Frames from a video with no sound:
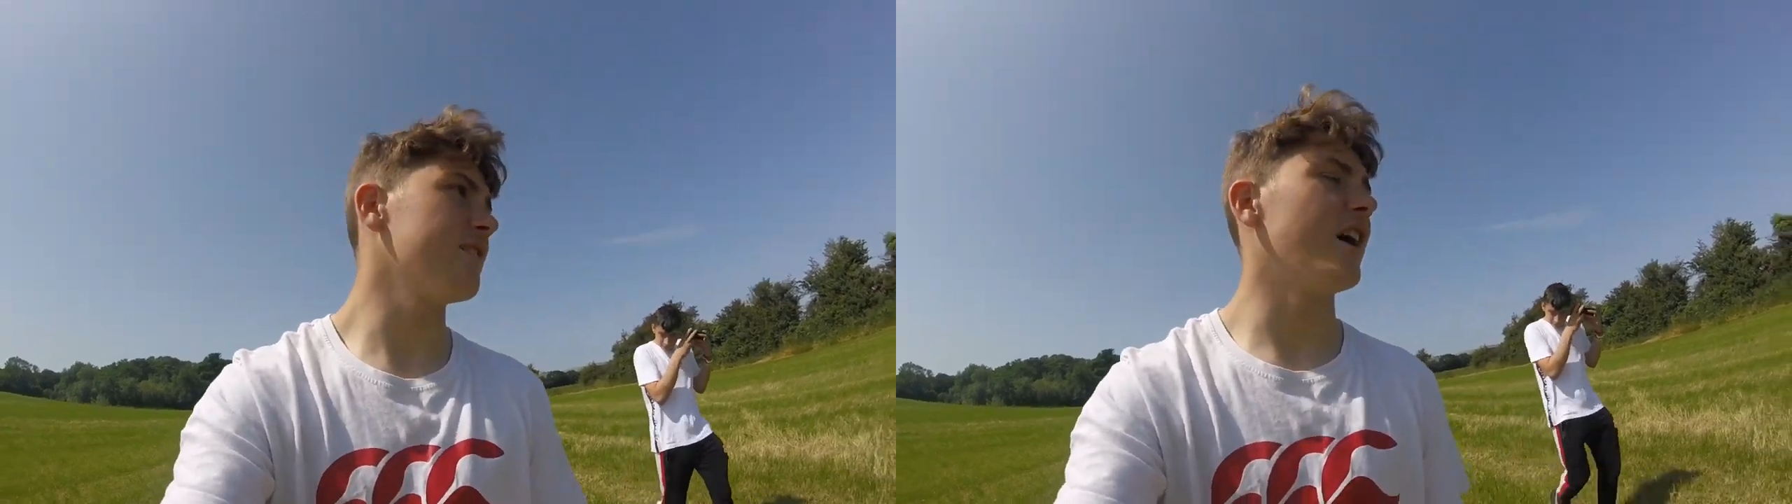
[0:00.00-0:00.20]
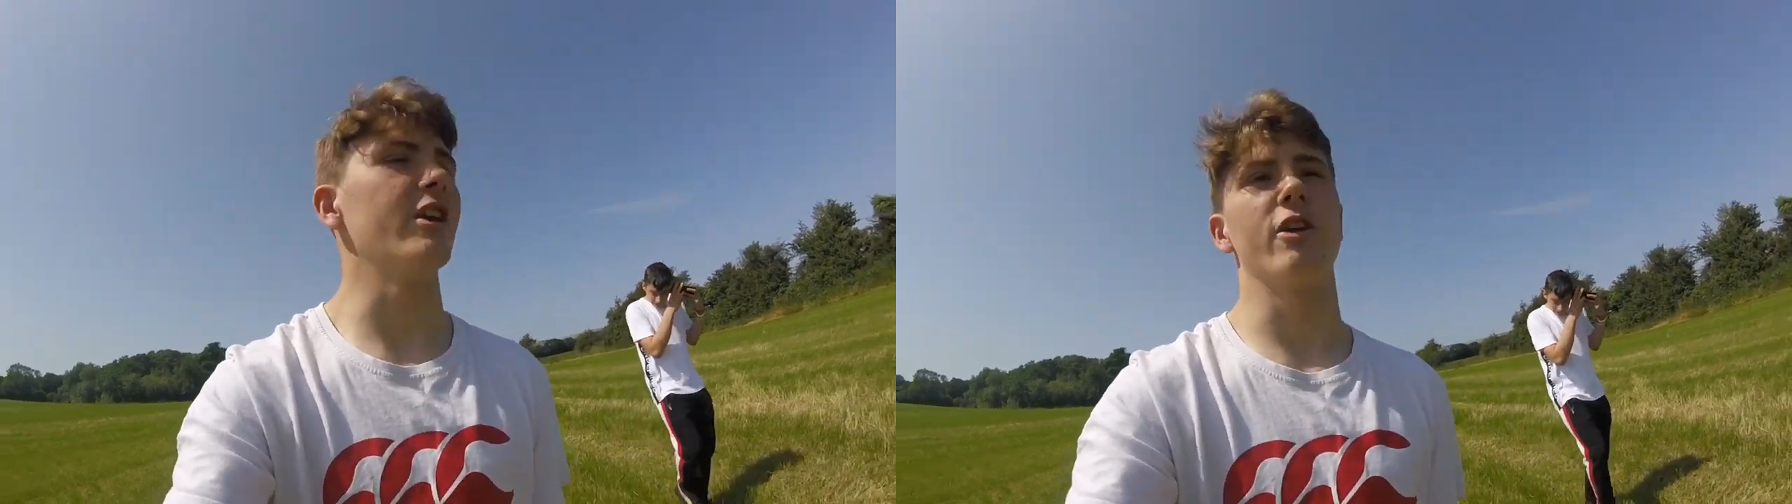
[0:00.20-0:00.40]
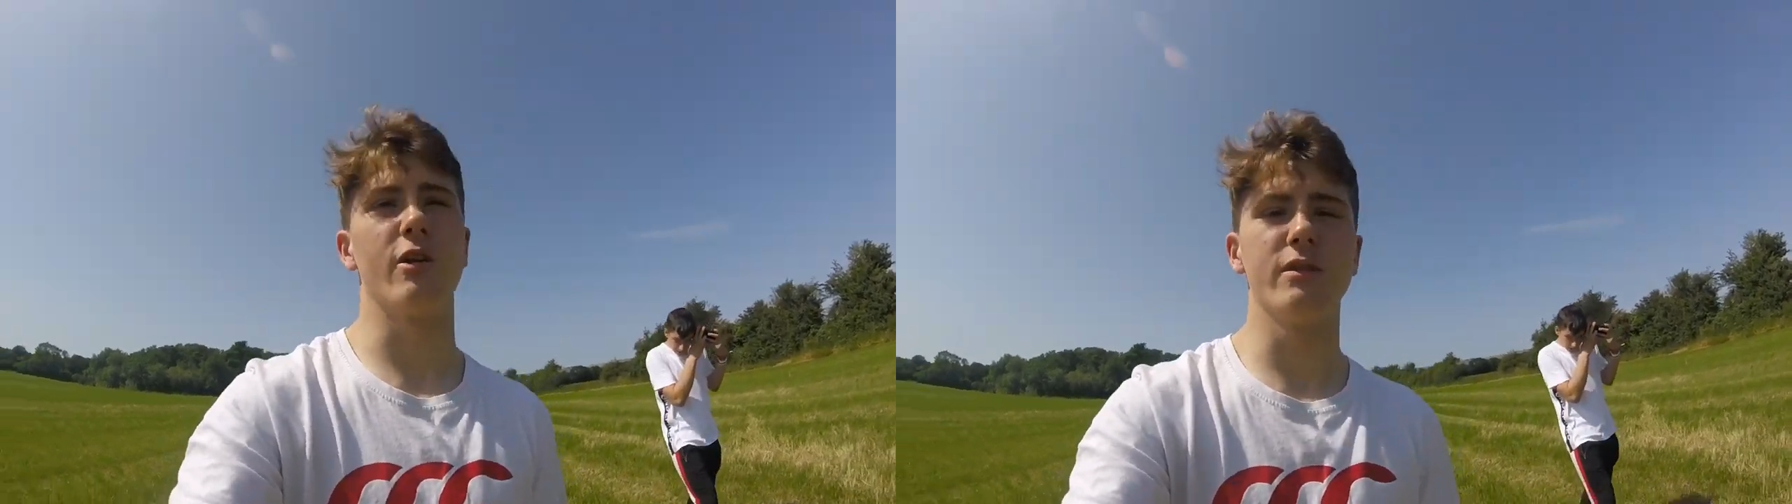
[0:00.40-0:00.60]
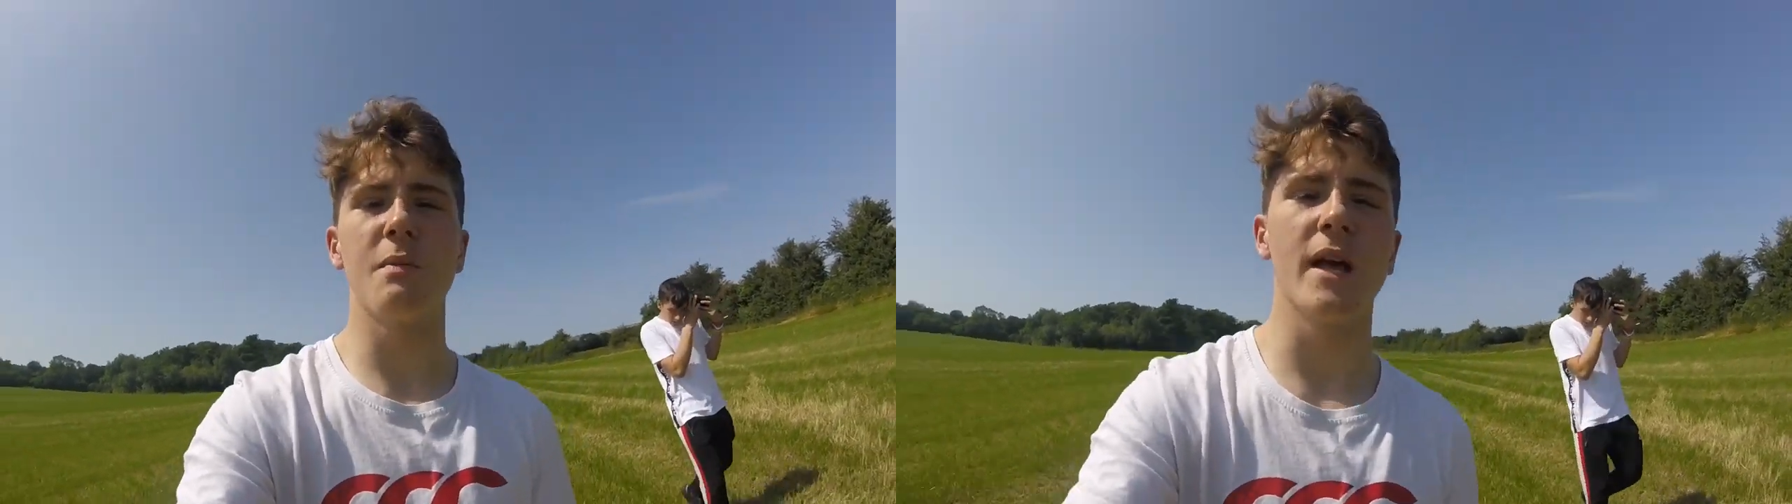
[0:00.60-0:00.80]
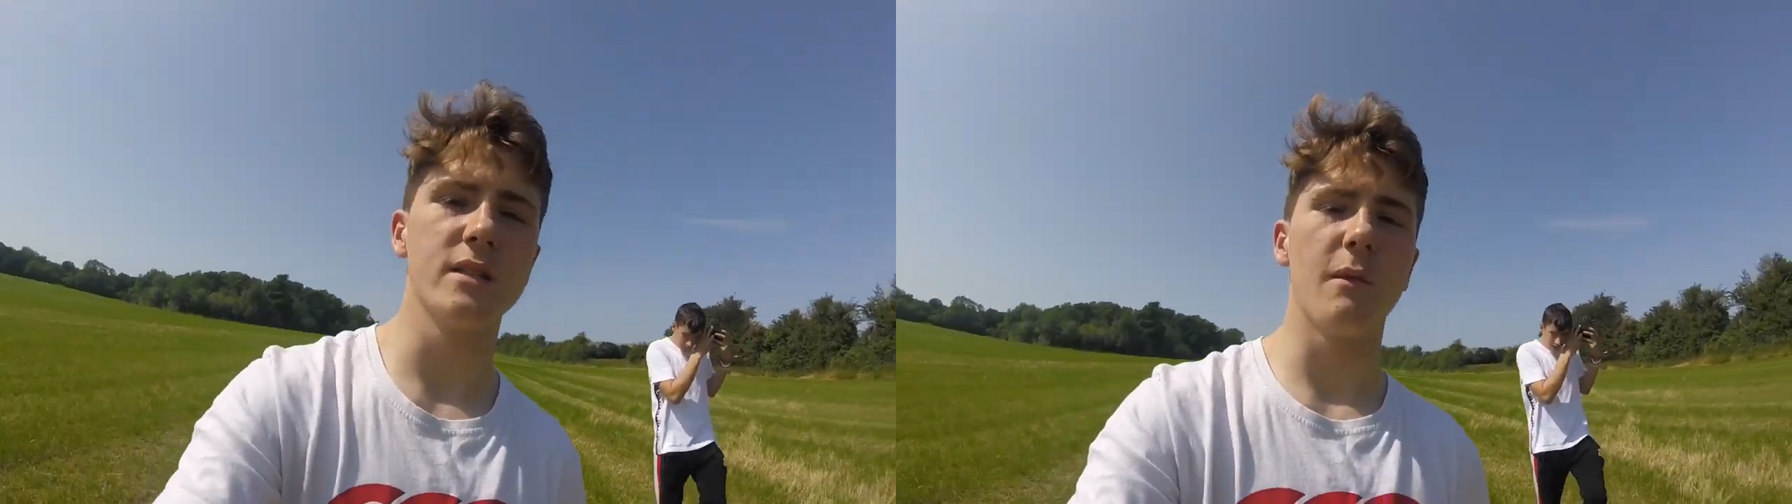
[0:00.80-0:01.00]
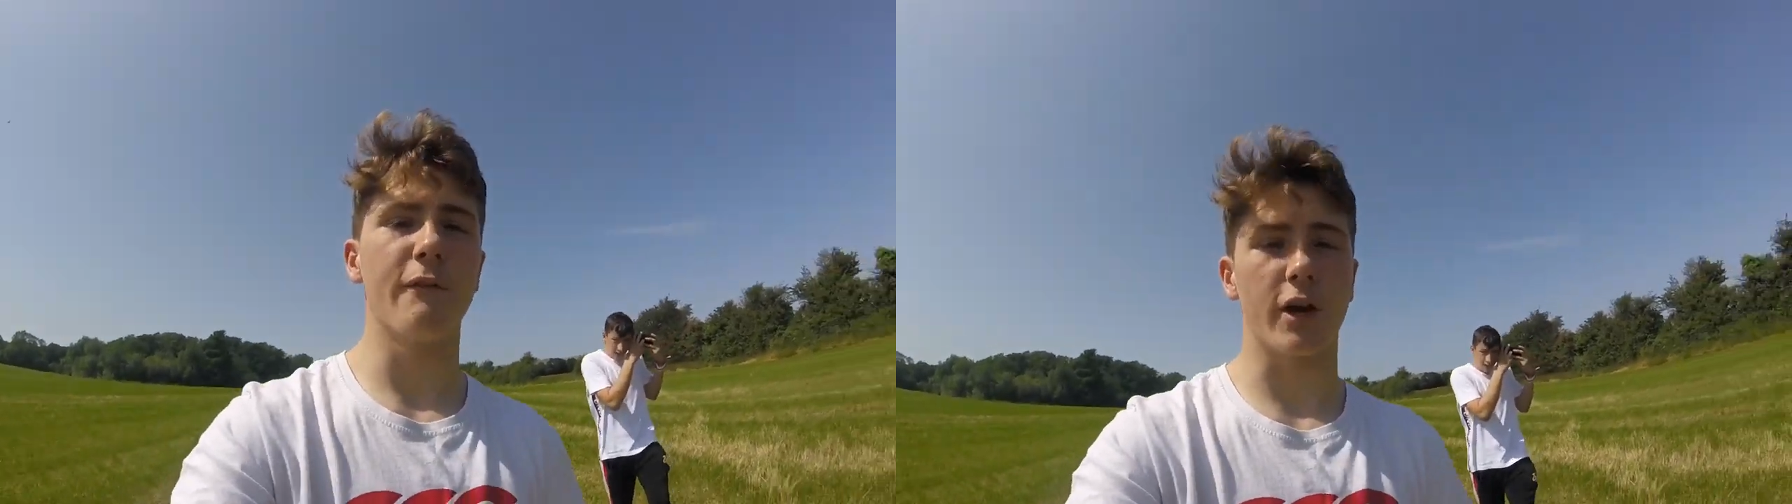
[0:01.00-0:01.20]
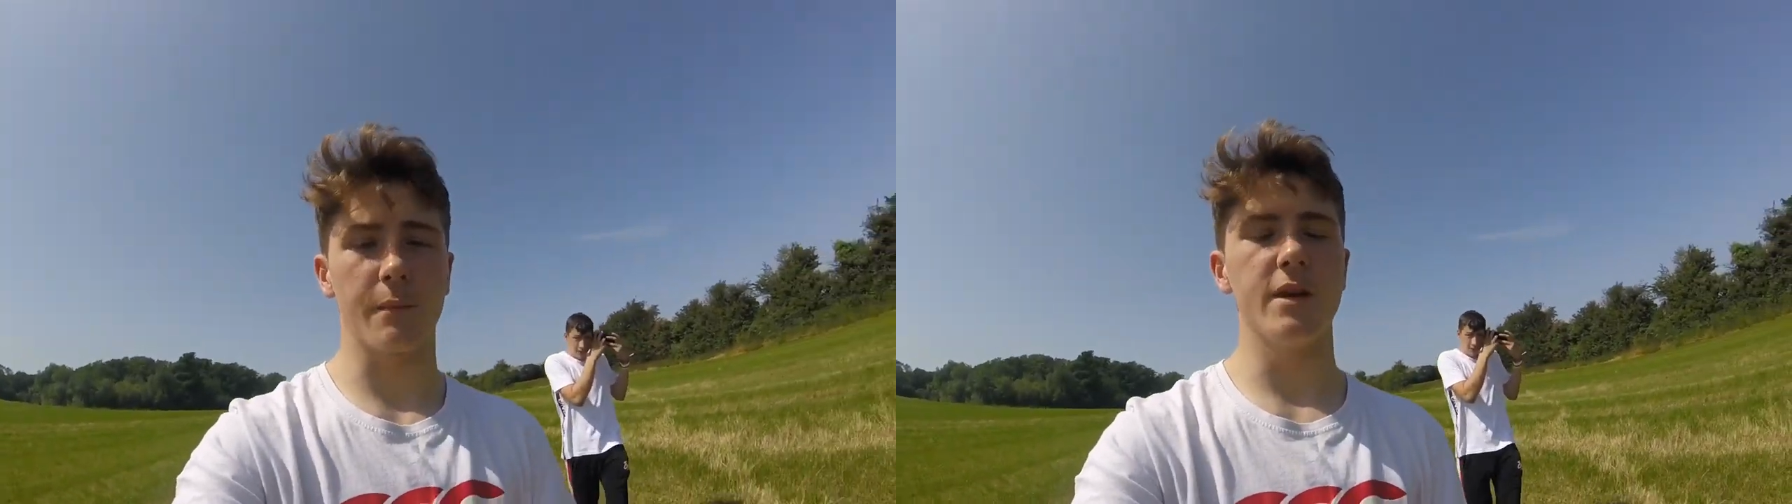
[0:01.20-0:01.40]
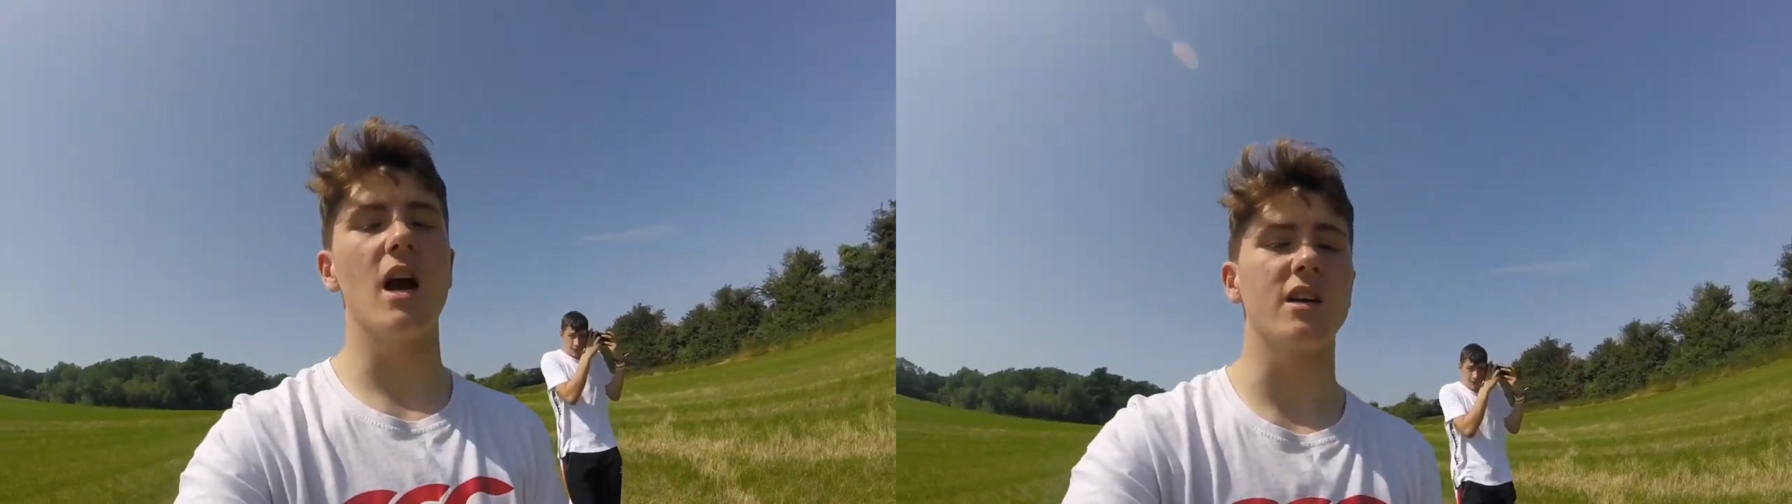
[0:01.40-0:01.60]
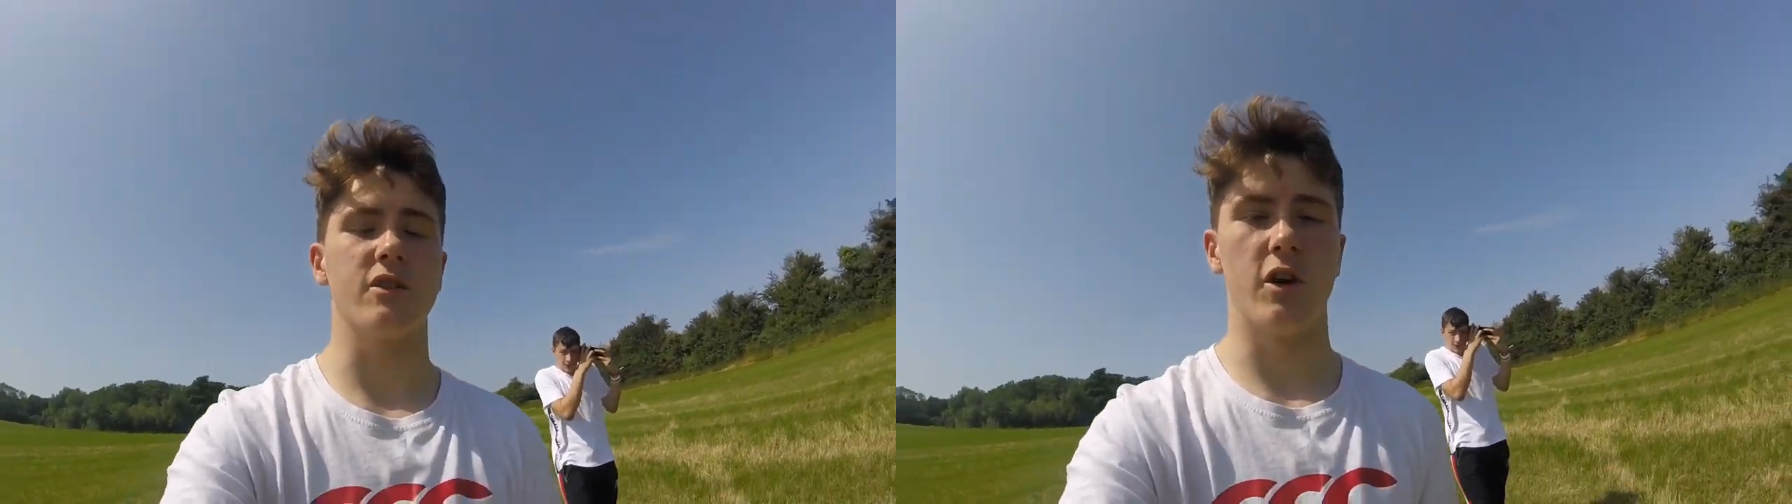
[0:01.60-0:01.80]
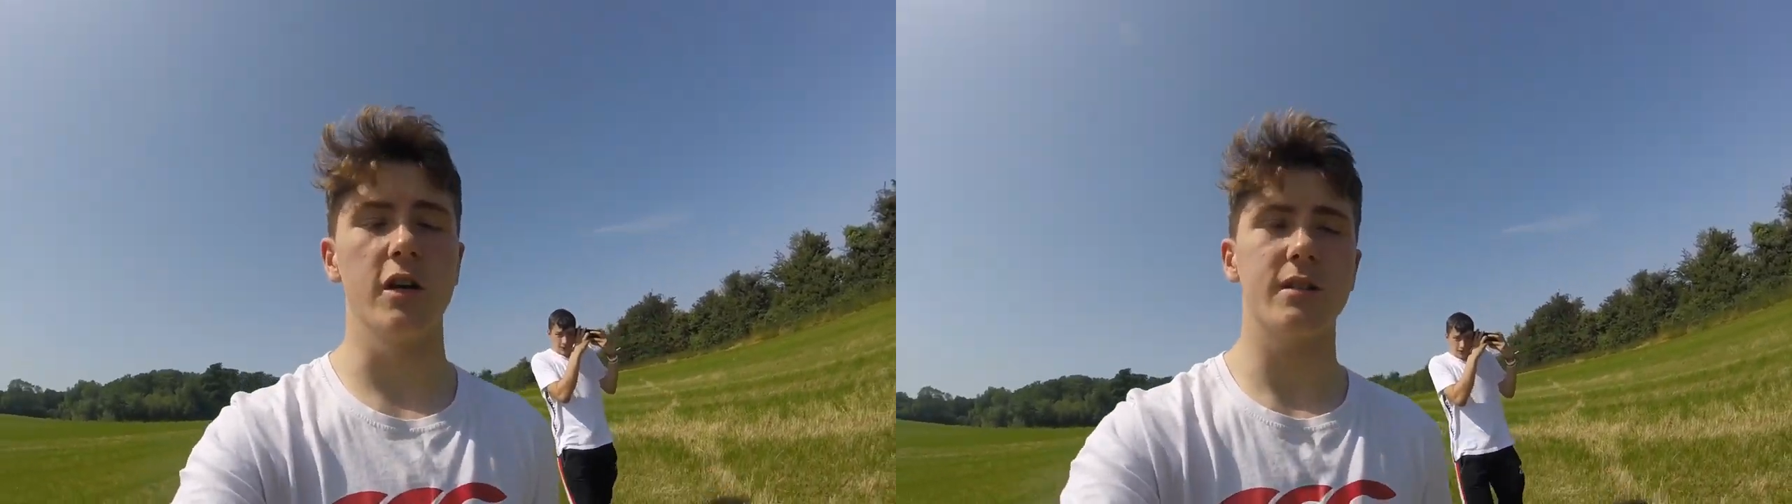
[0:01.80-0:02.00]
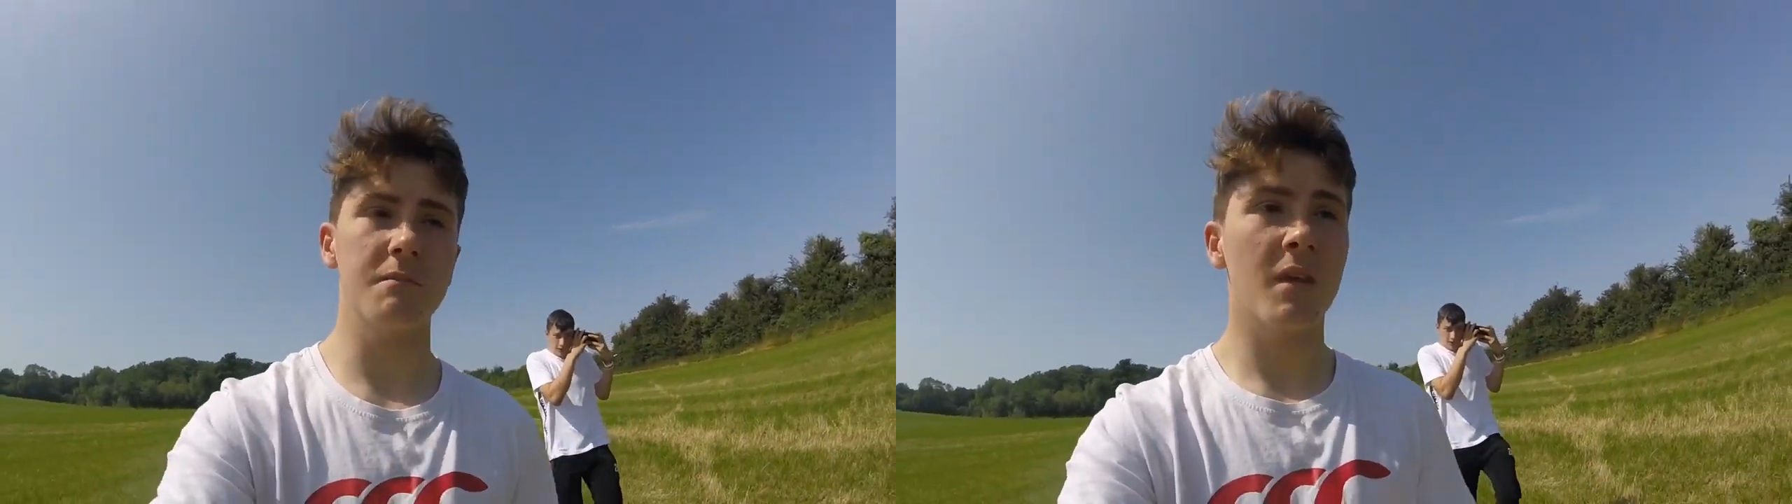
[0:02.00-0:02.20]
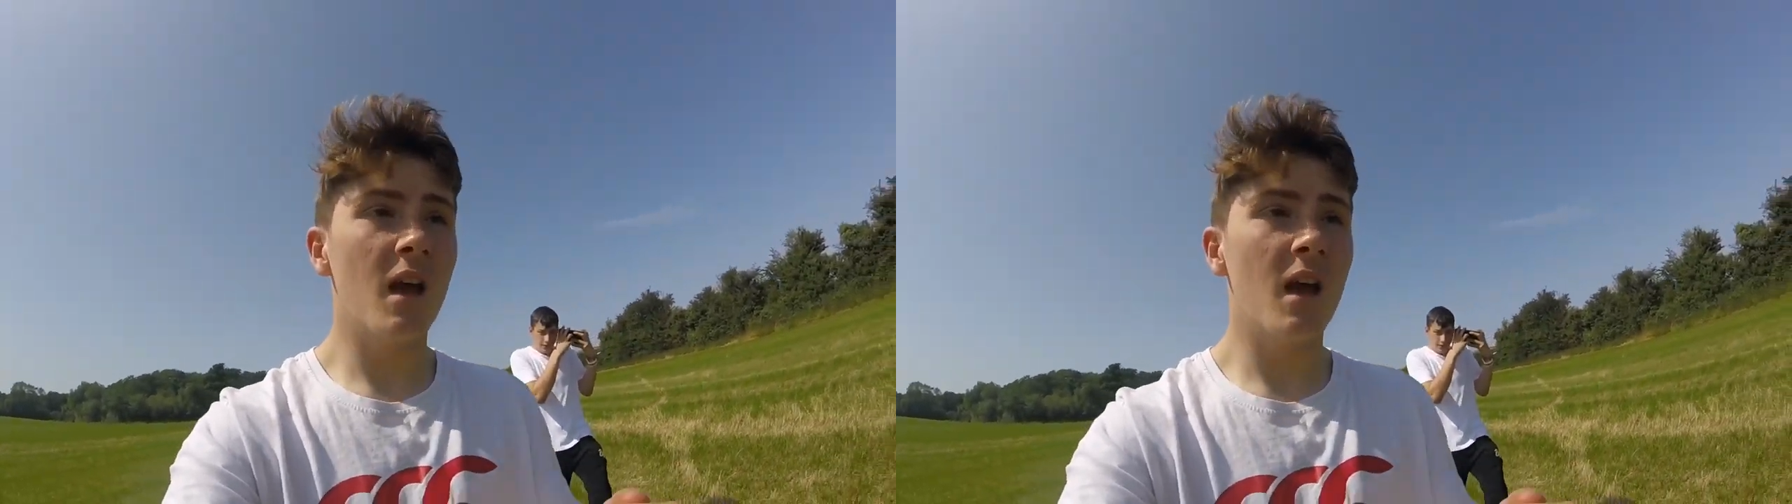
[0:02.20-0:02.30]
I don't know, depends on whether I can be asked or not.